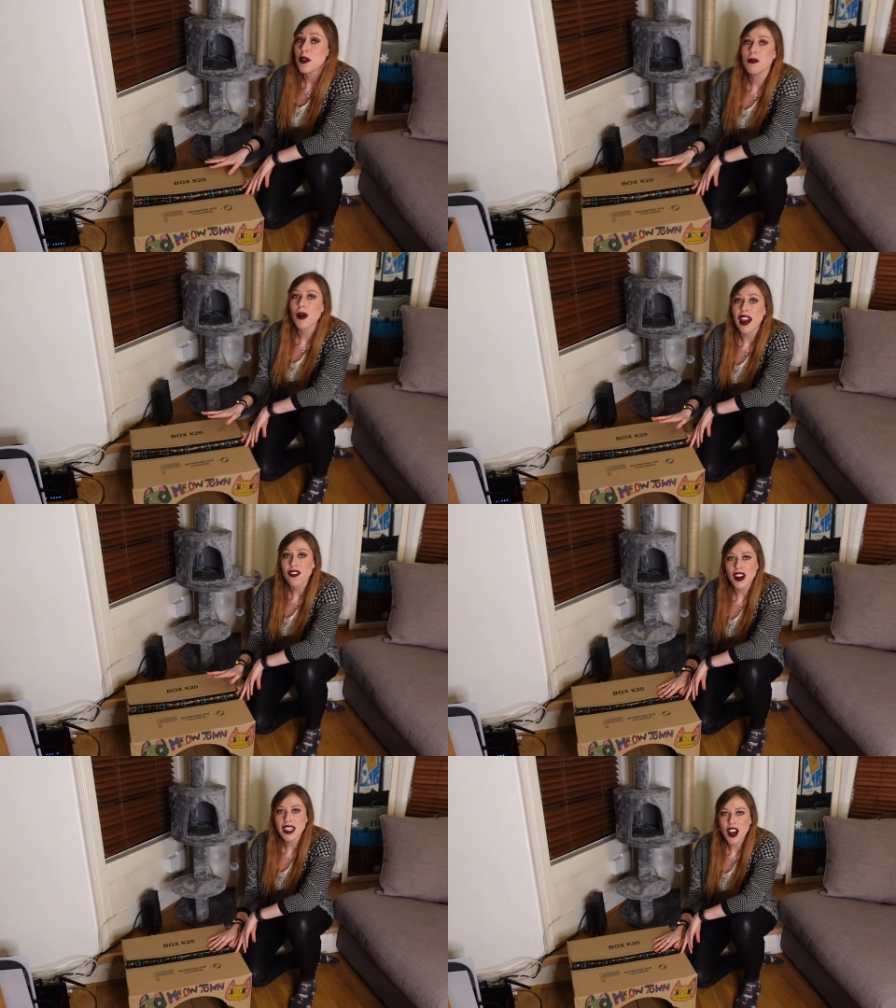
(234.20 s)
My
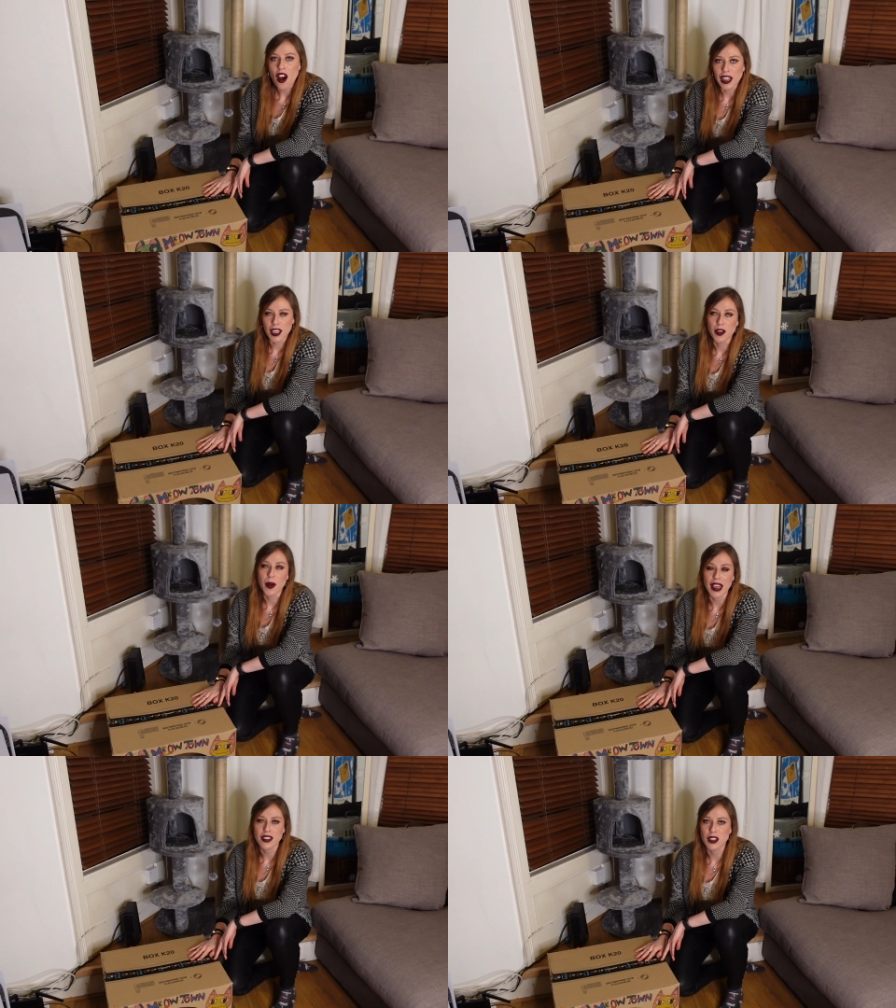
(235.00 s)
friend Carly, who
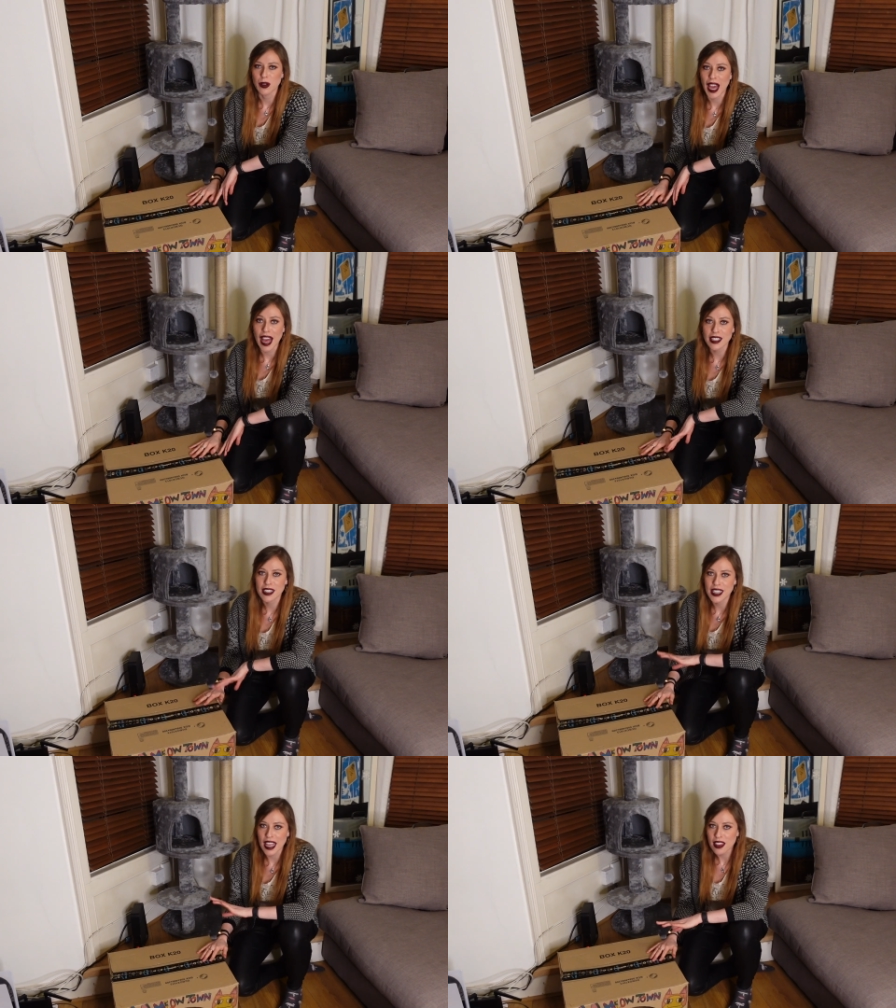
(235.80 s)
has two cats,
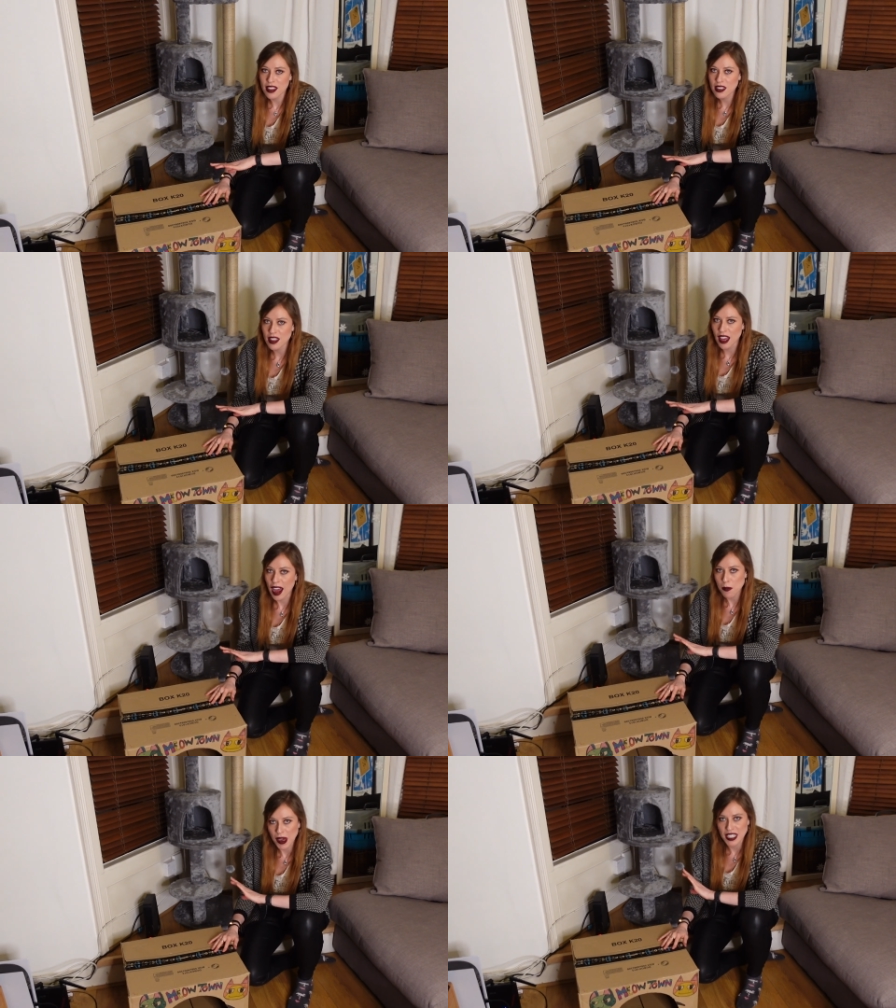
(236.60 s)
said
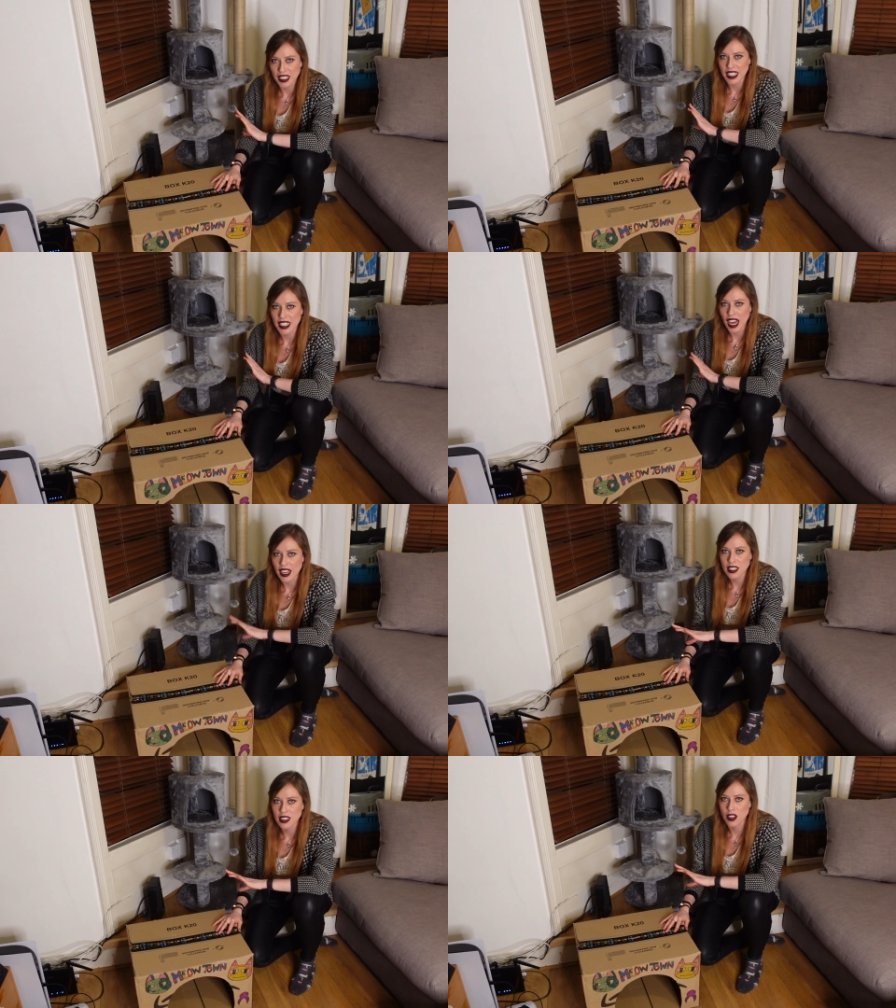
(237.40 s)
that basically
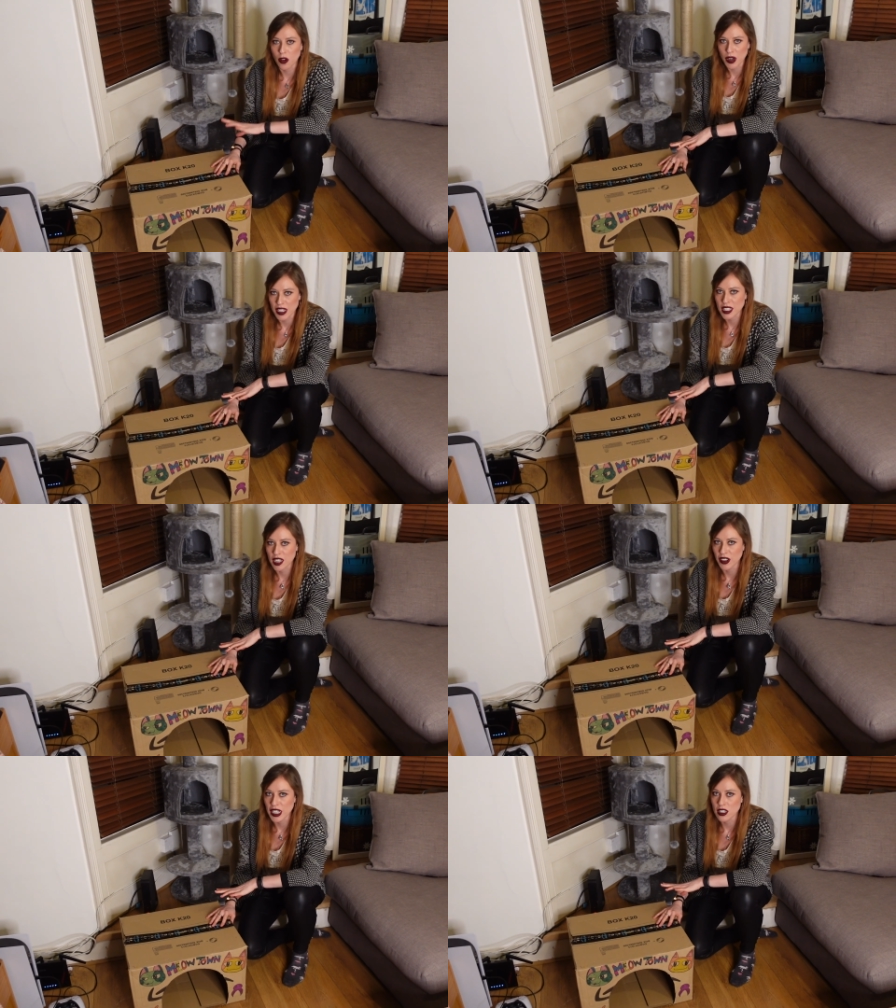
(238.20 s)
cats don't
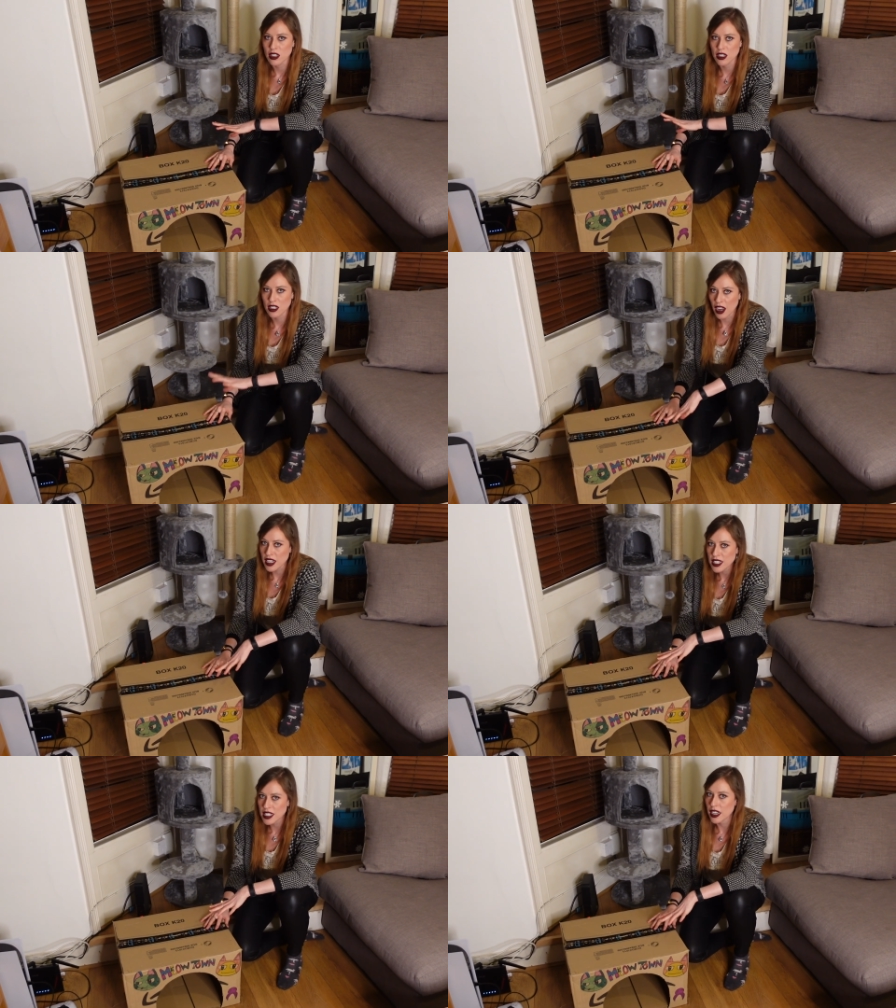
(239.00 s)
necessarily
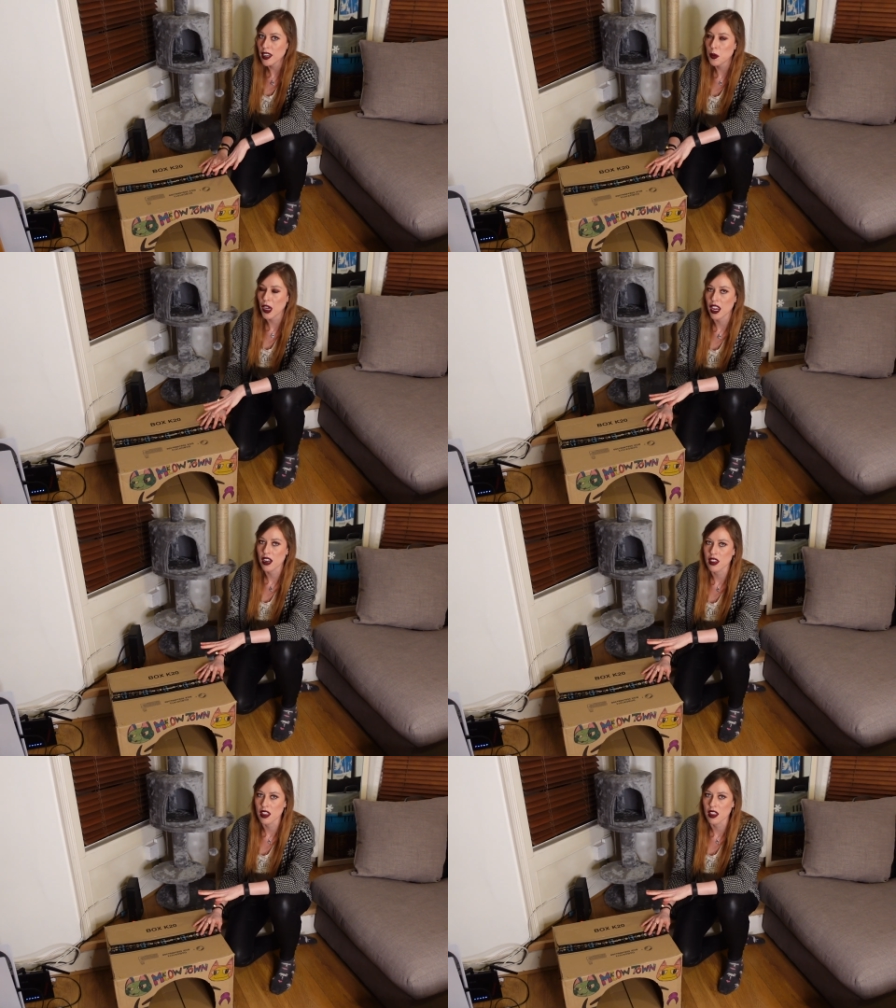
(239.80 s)
decide to sleep in